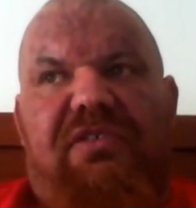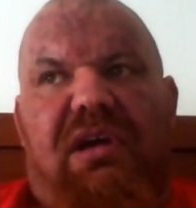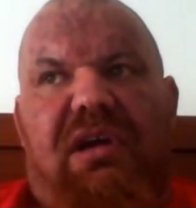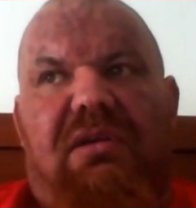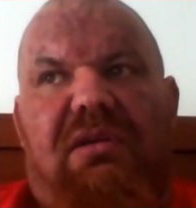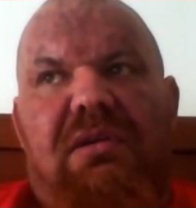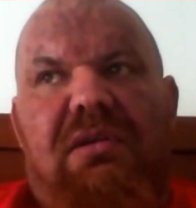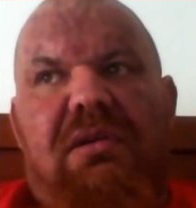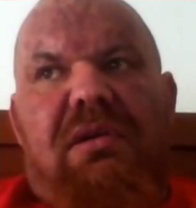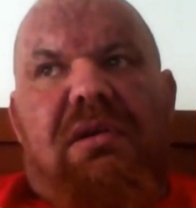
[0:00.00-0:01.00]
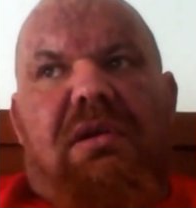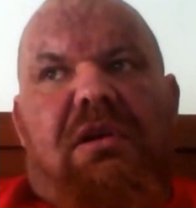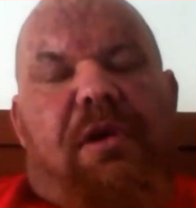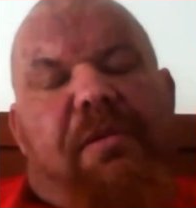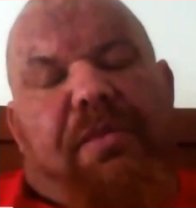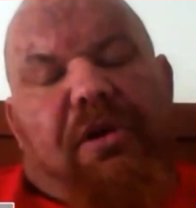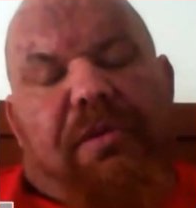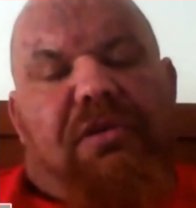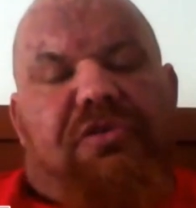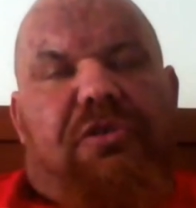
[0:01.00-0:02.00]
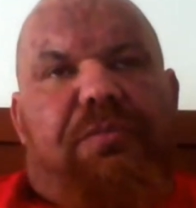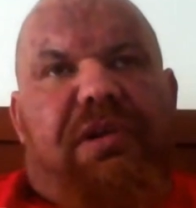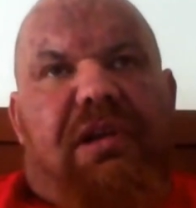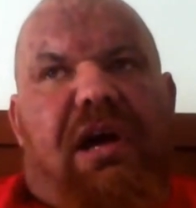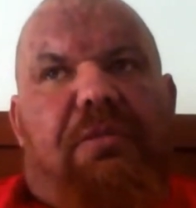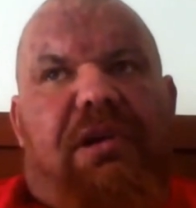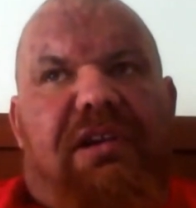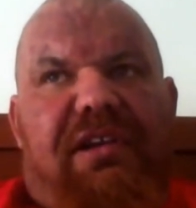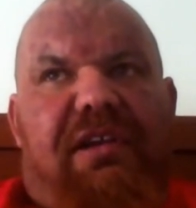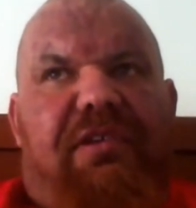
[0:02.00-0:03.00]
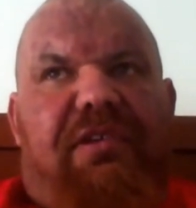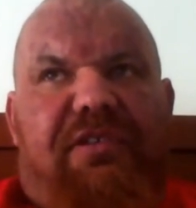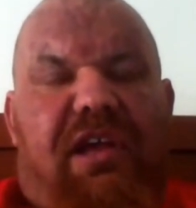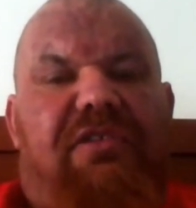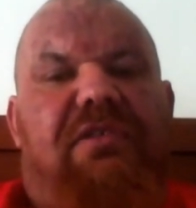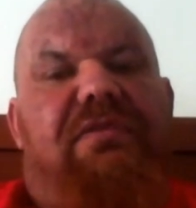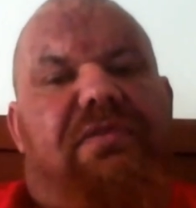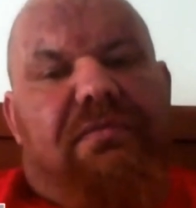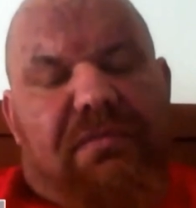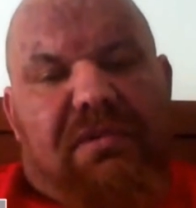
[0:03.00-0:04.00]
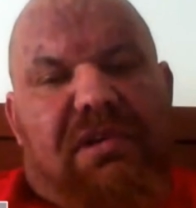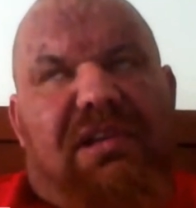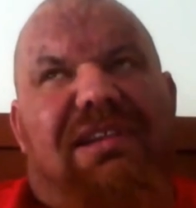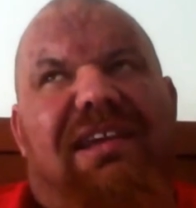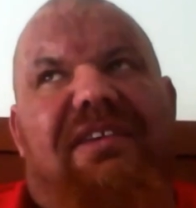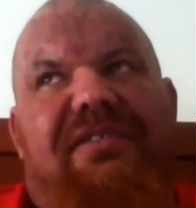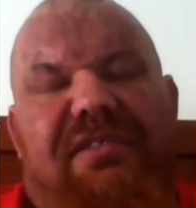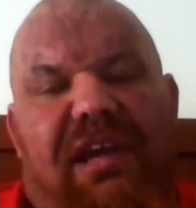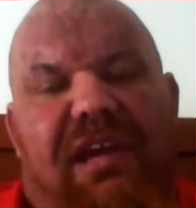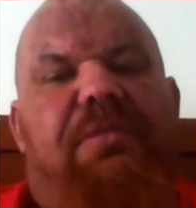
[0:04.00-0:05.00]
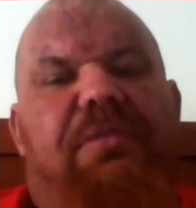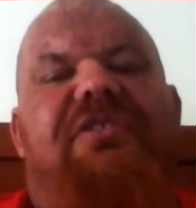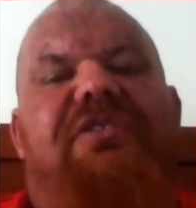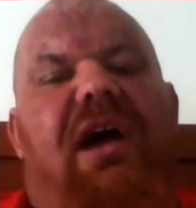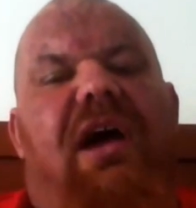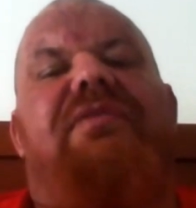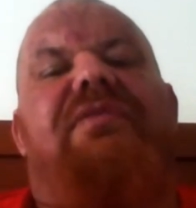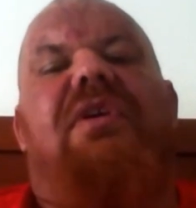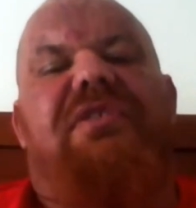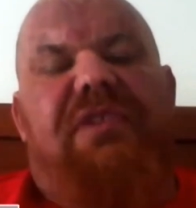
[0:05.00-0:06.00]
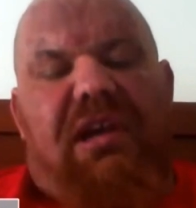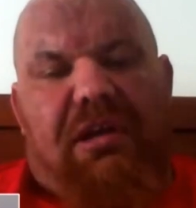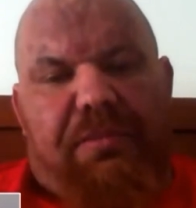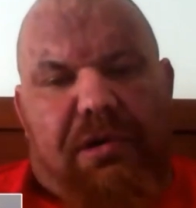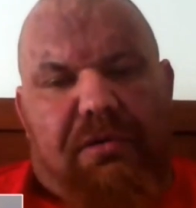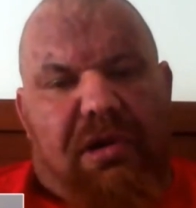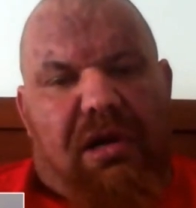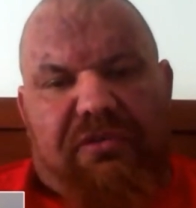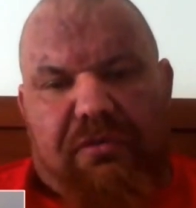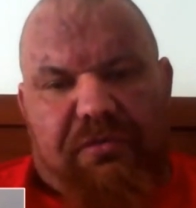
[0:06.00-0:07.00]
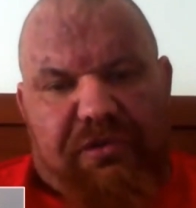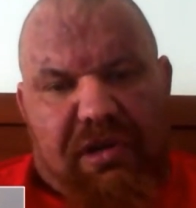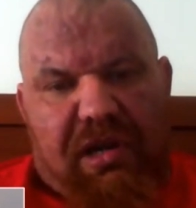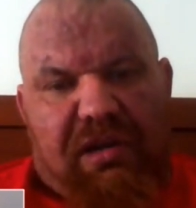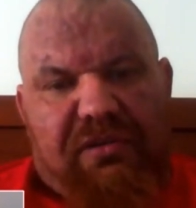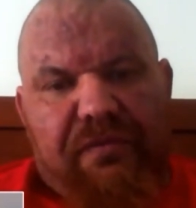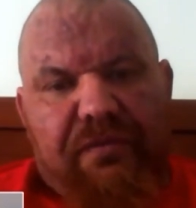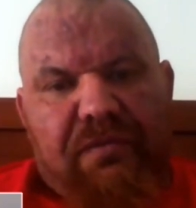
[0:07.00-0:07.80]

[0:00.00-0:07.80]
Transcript: And I might be blowing my own trumpet now, but I did have a chance of at least taking a British title, if not taking a pro card at some stage.